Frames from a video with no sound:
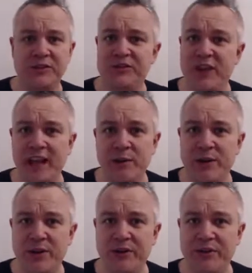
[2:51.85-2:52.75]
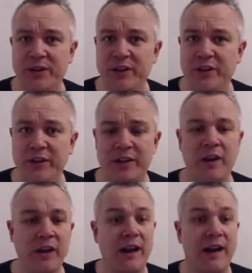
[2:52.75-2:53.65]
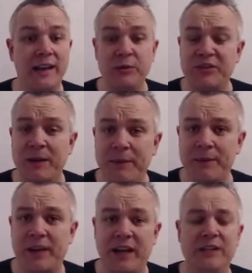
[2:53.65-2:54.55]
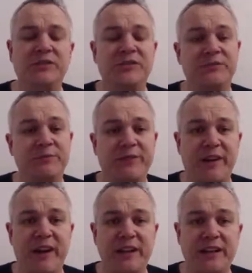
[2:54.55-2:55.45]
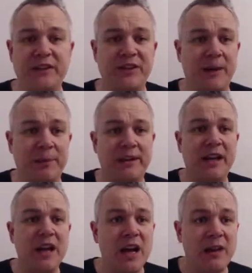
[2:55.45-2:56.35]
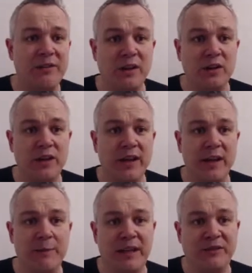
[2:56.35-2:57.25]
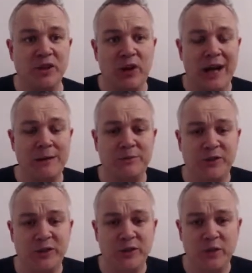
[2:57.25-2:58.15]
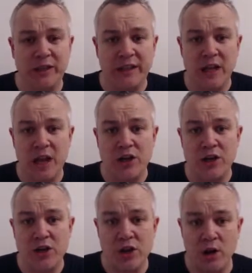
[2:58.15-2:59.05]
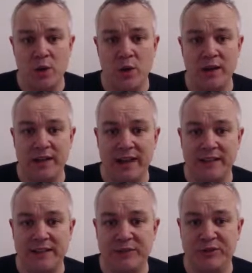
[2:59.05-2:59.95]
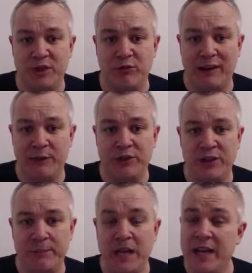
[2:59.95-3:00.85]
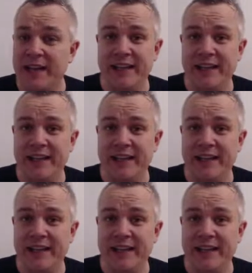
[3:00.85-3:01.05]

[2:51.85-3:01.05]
Stay with us for another year." And he was happy with that. He was fine. He's happy. If you look at him, he's got absolutely no negatives around him.